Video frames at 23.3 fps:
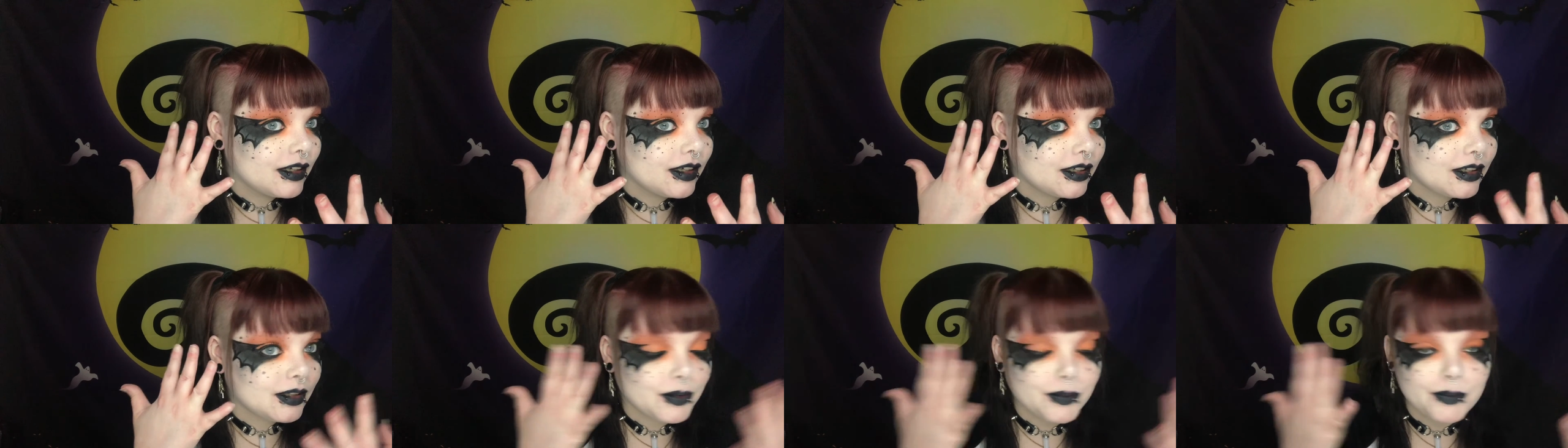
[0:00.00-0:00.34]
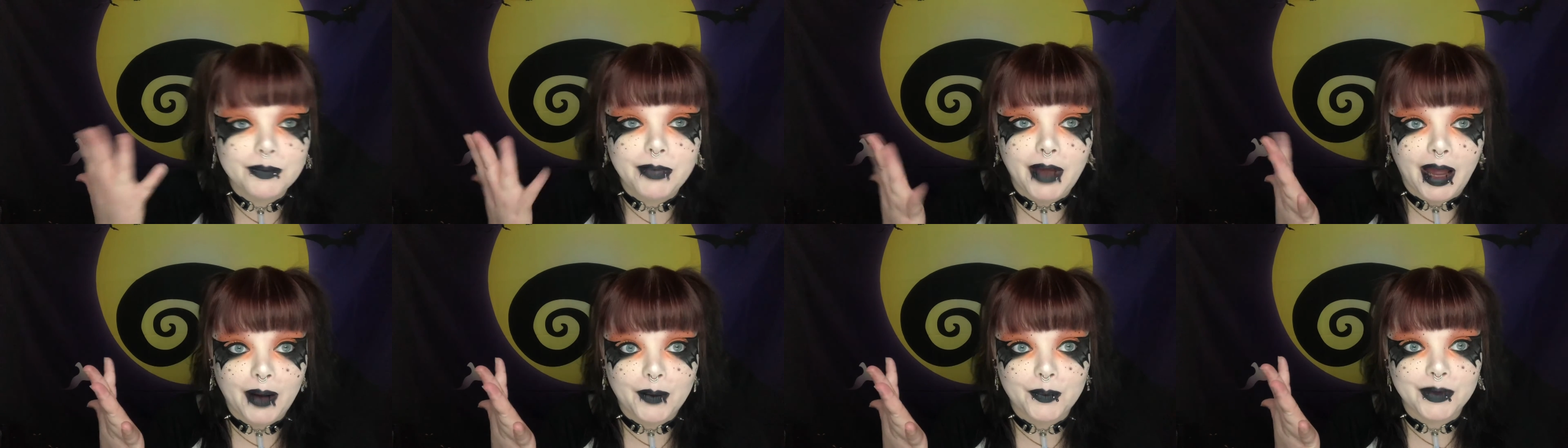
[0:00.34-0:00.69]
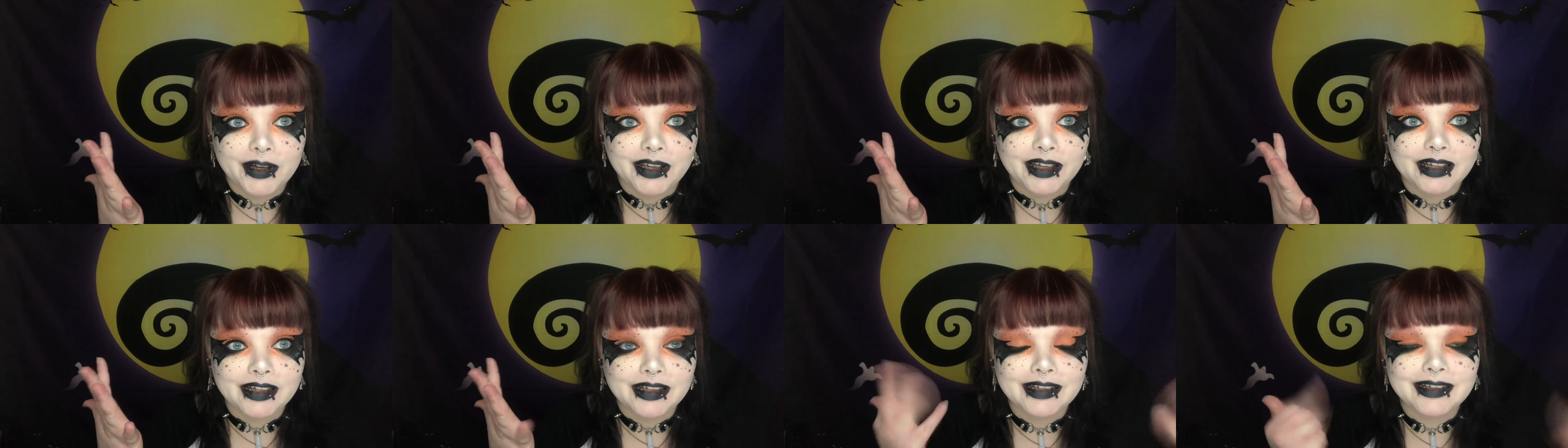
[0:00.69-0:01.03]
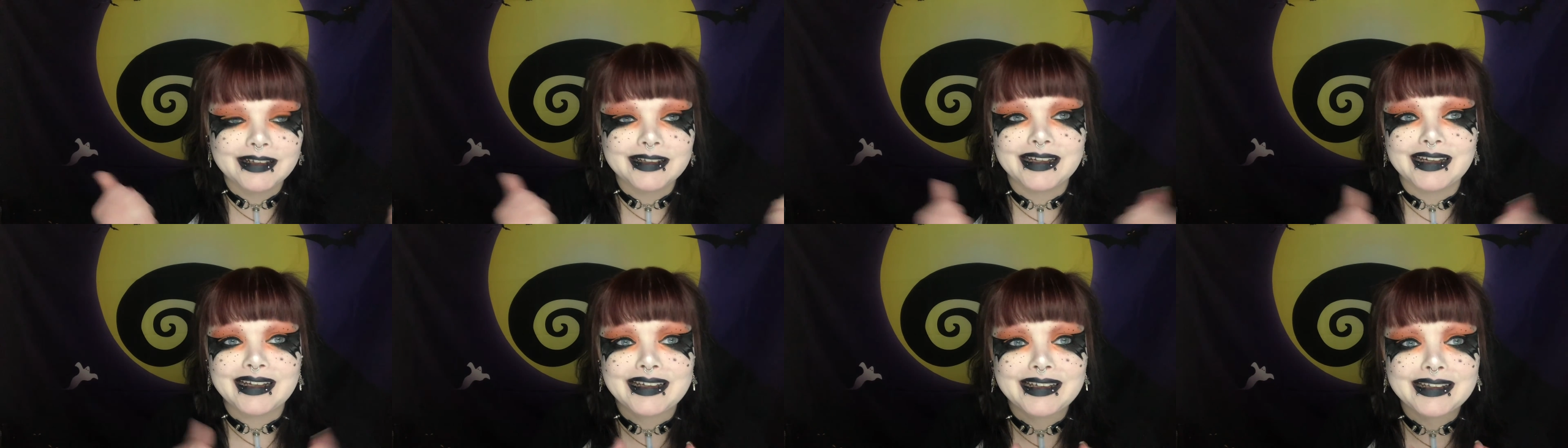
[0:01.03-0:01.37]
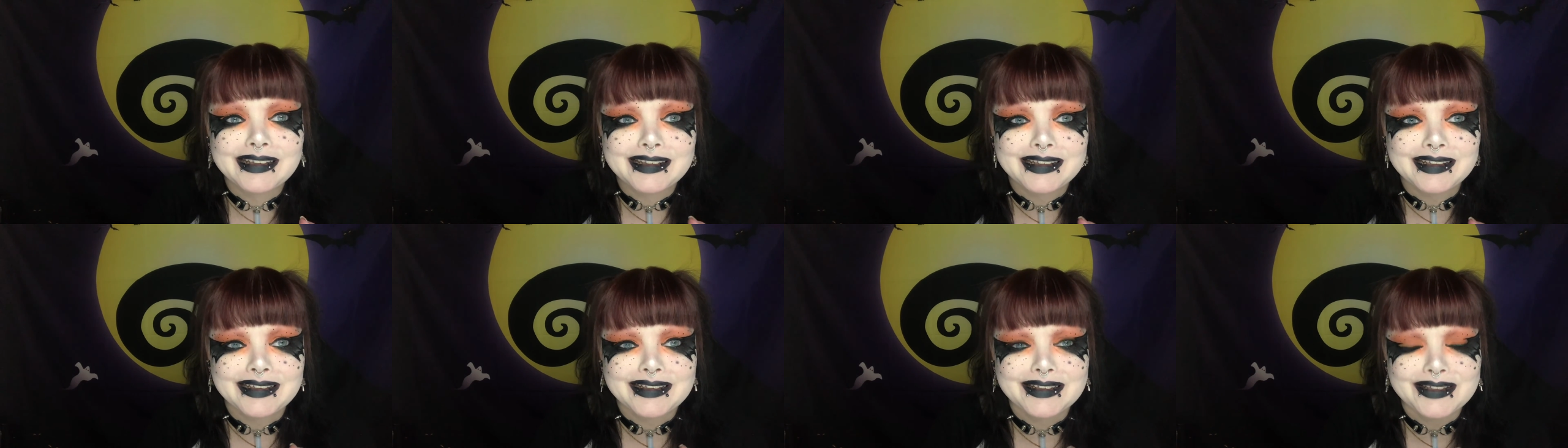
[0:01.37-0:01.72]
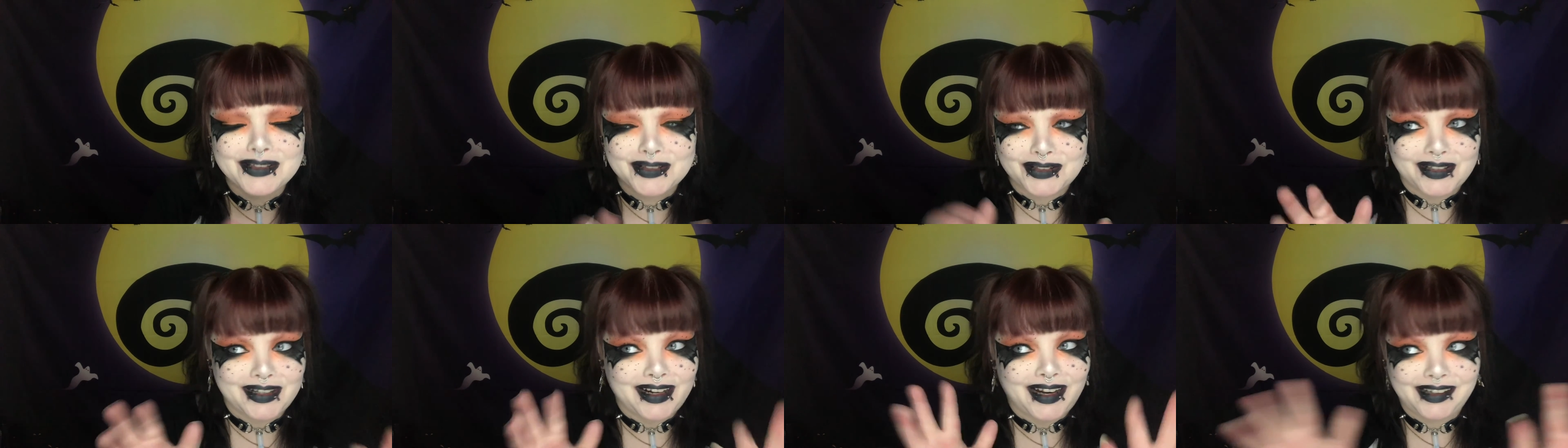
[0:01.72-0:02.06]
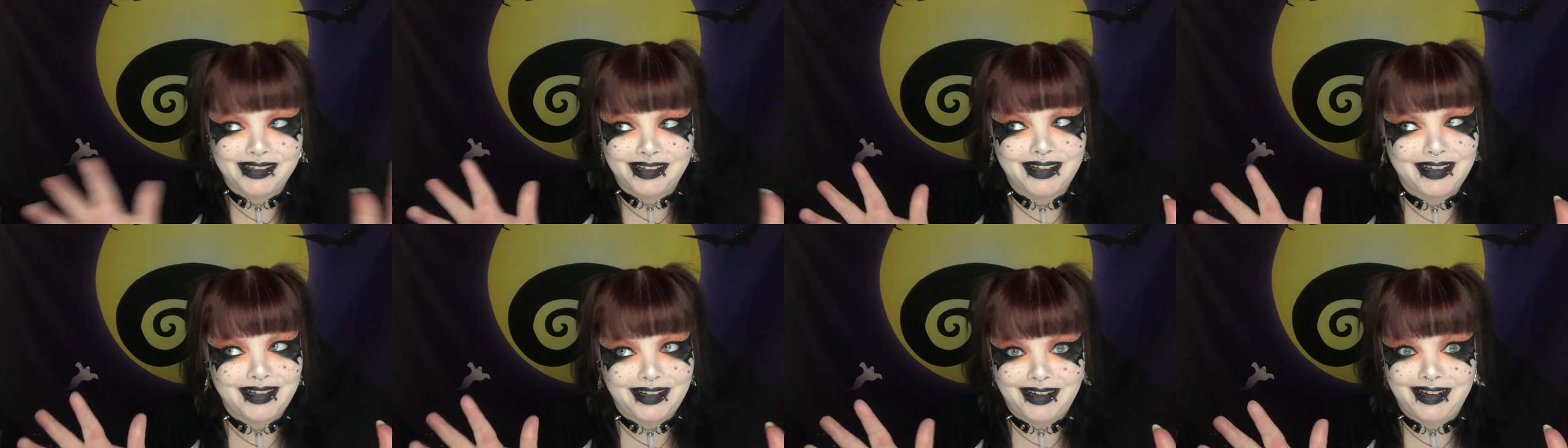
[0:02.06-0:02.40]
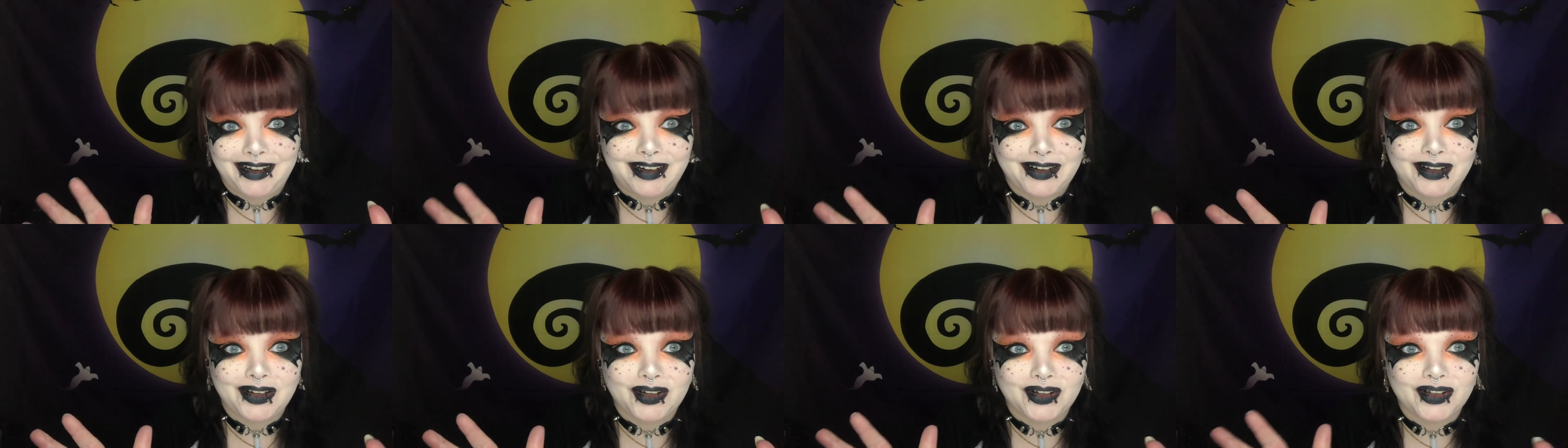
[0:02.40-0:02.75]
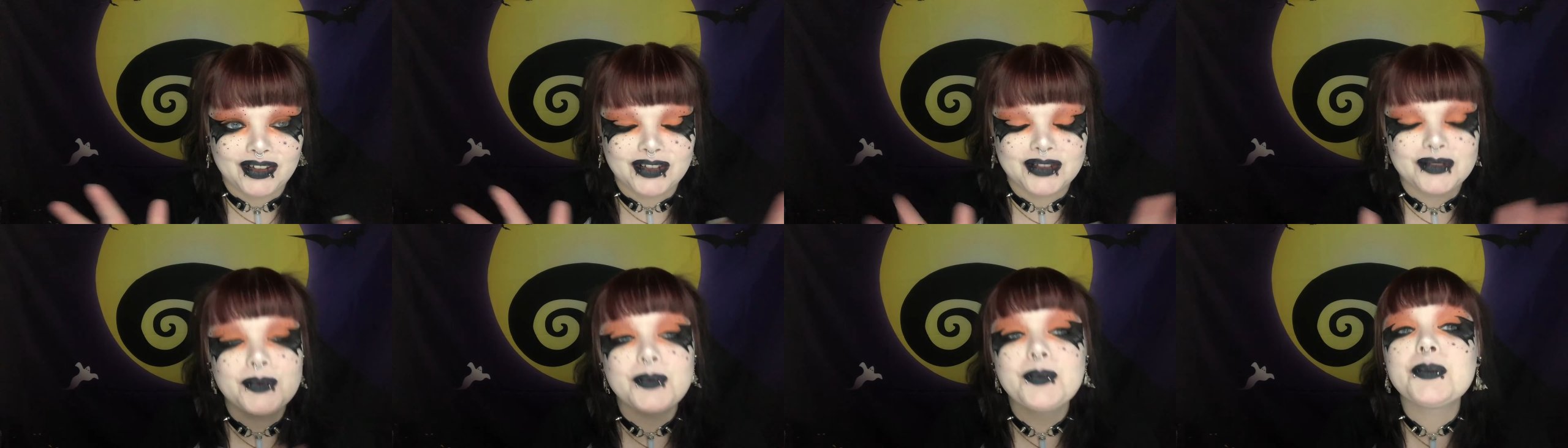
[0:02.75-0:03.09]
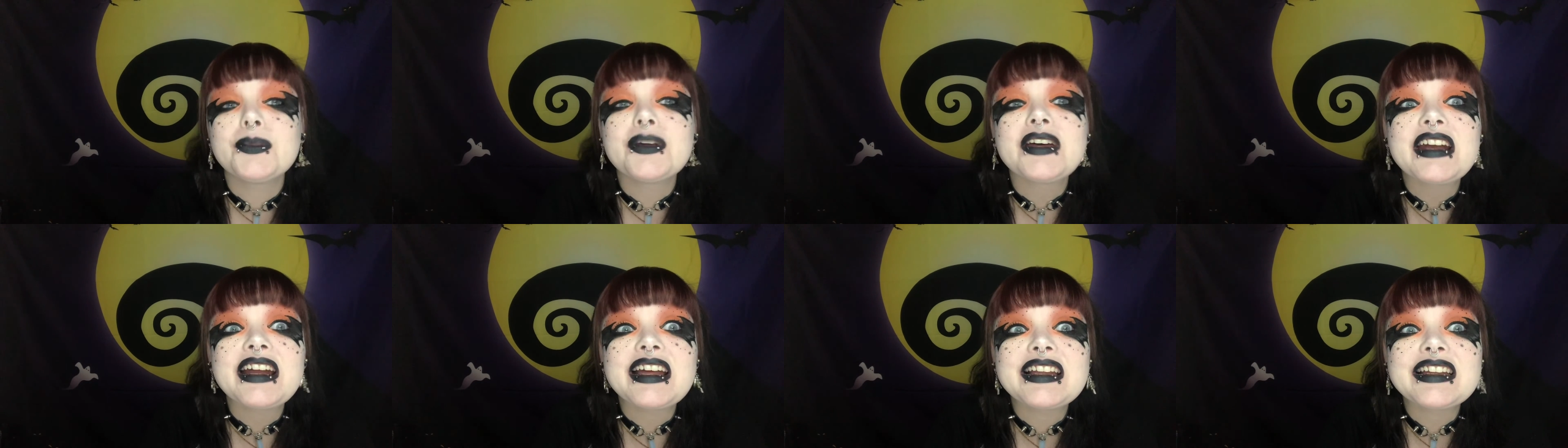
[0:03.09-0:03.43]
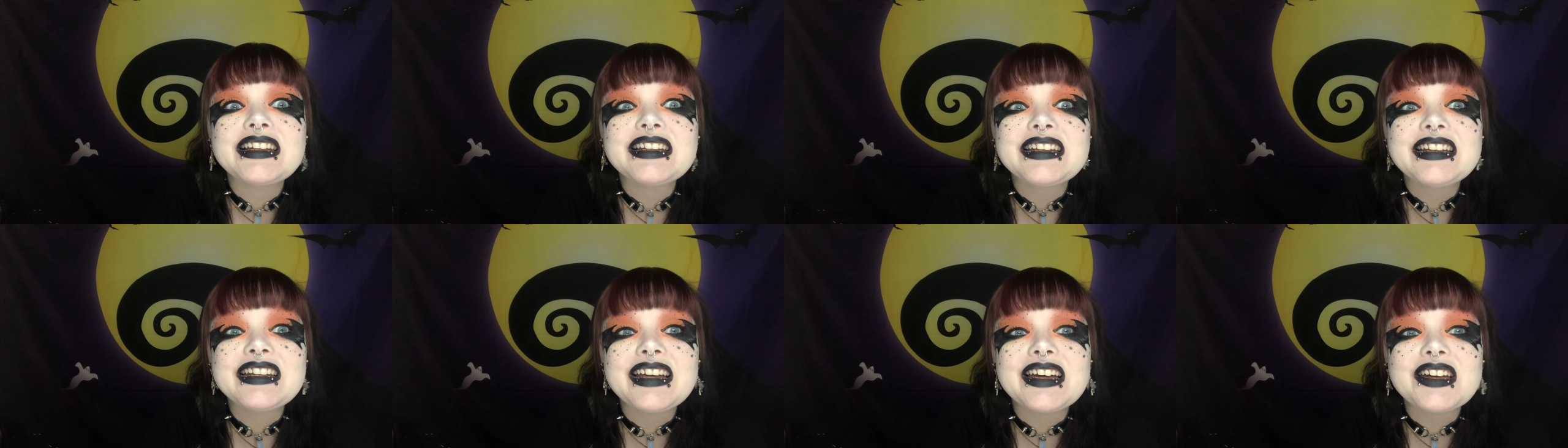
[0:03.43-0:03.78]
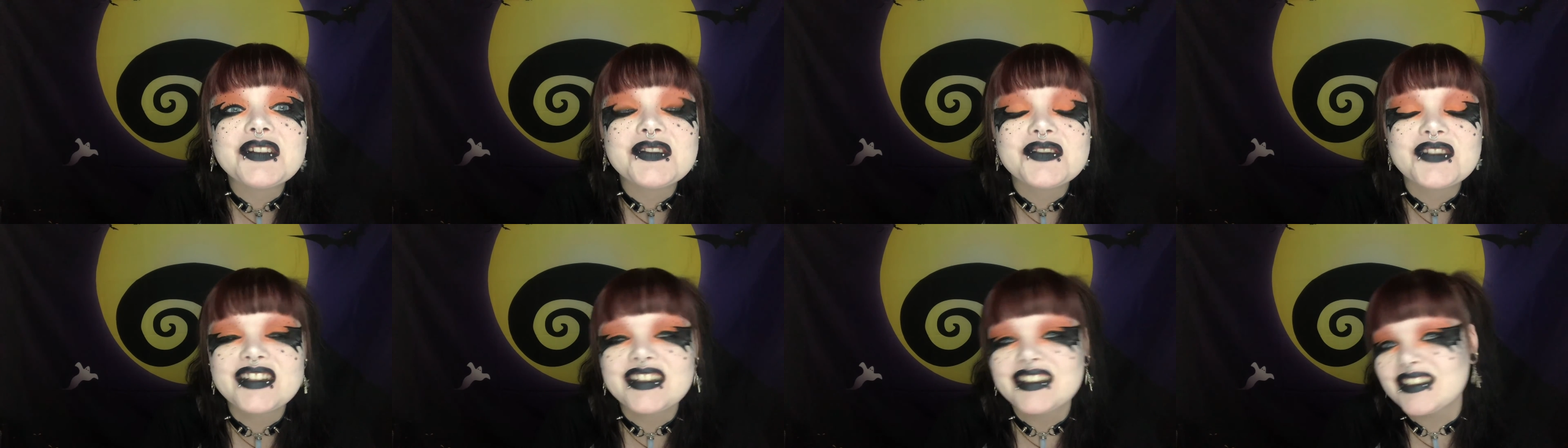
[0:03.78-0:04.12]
bat wing like this, or like at all, but I love it.